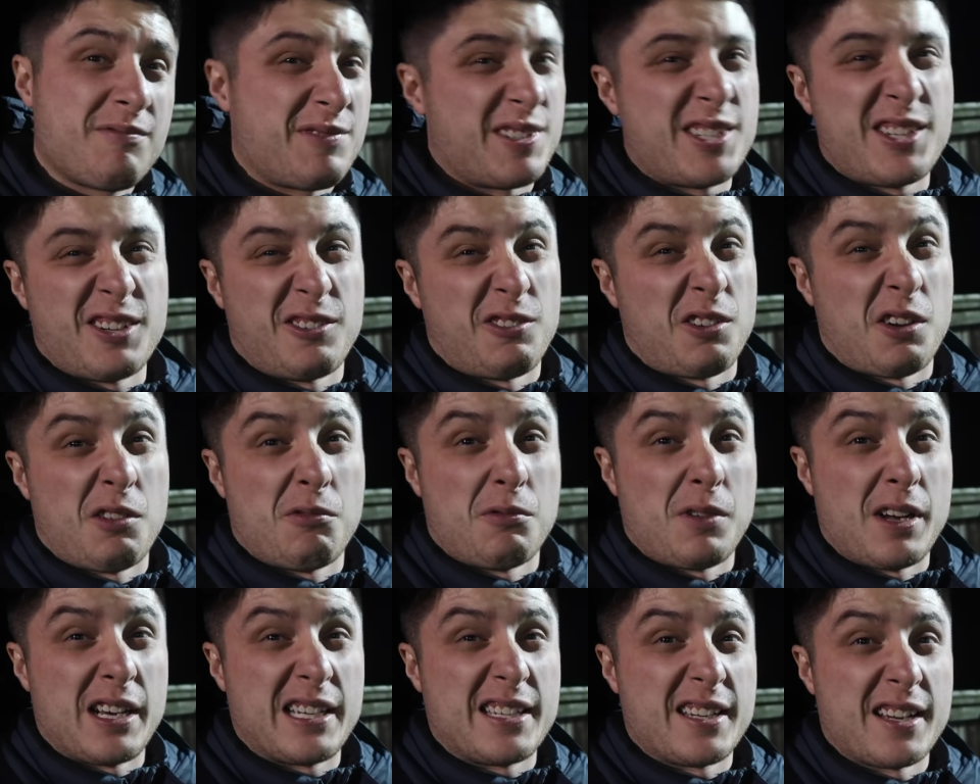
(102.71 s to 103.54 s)
still a
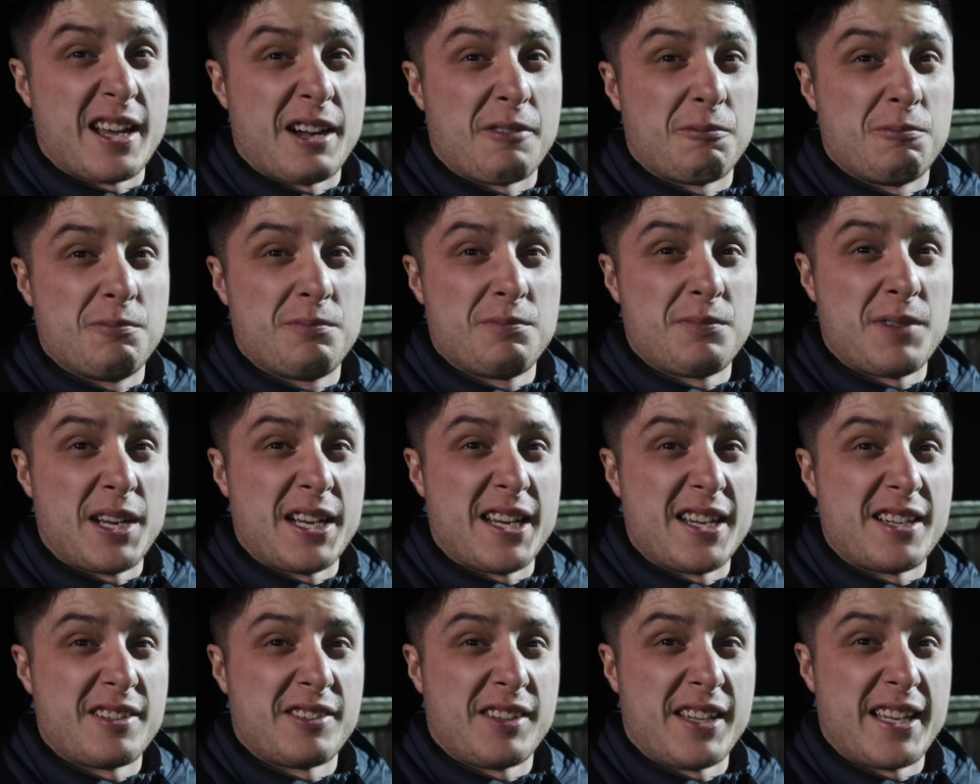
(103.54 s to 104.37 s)
long way to go
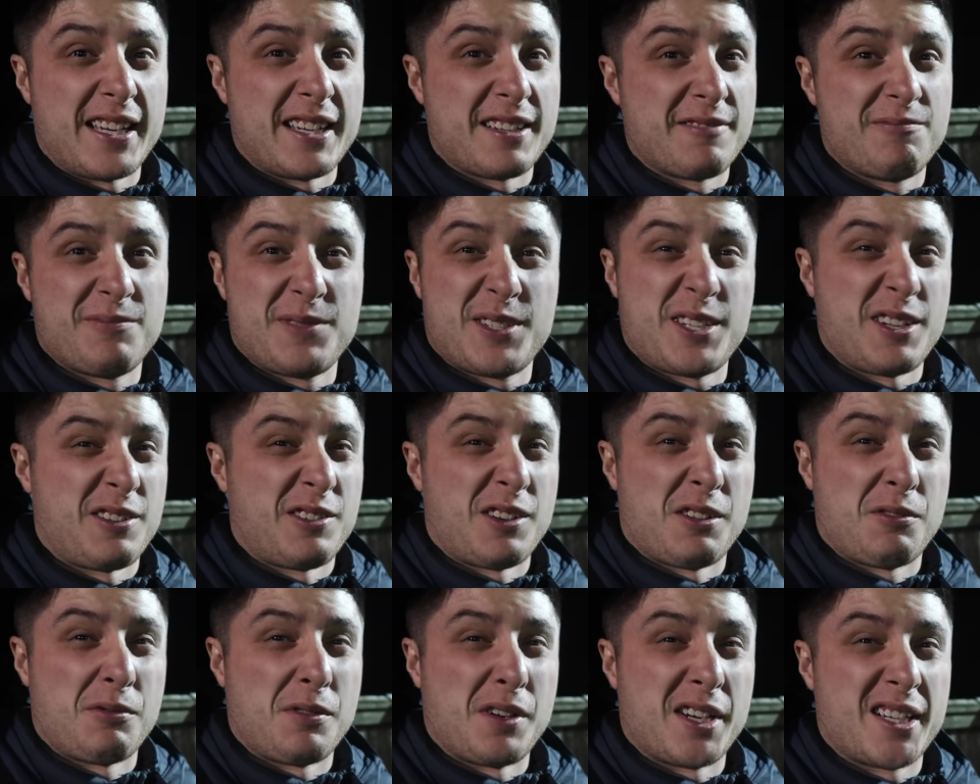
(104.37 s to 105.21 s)
in this league. Still
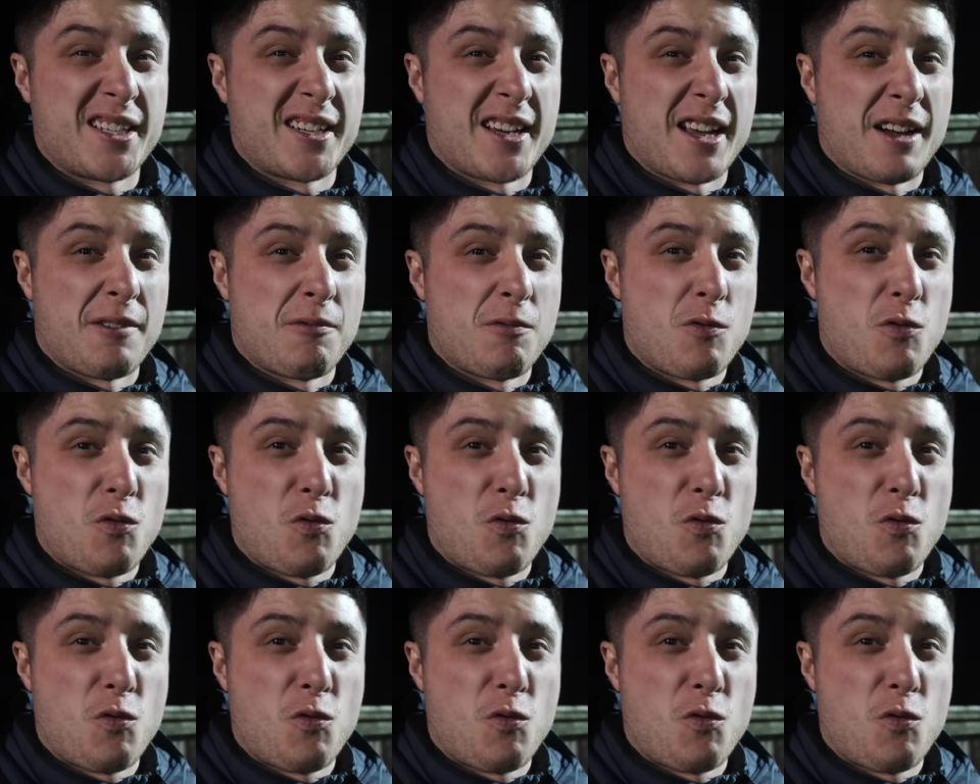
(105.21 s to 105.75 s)
a long way to go.